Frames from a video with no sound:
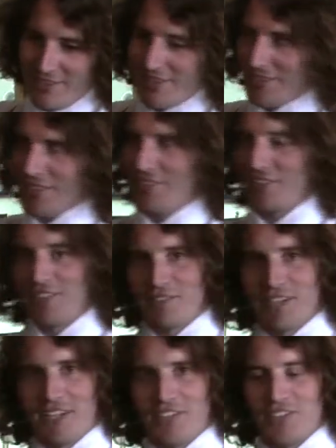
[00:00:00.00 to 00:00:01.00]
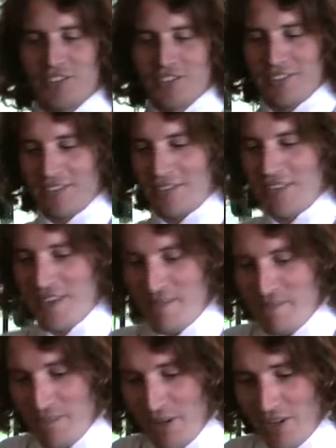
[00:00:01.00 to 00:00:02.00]
I ran a student
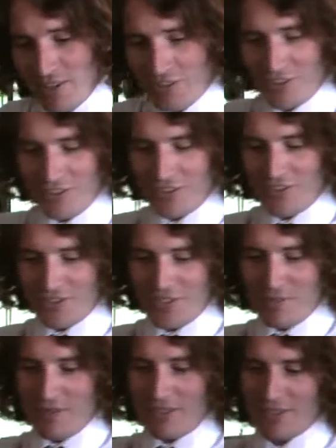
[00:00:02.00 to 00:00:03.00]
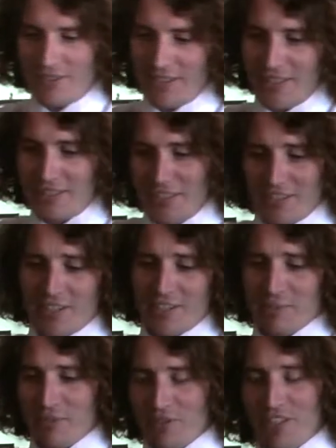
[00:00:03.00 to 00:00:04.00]
cocktail bar, and I just
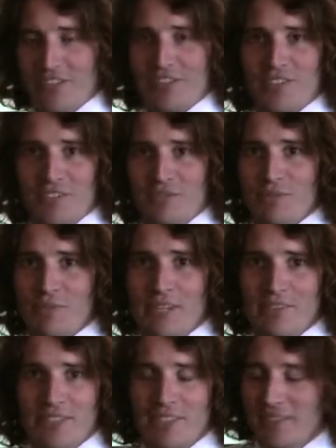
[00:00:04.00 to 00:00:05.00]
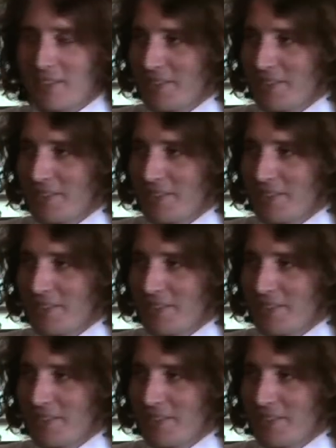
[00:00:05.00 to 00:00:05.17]
kind of progressed on from there really.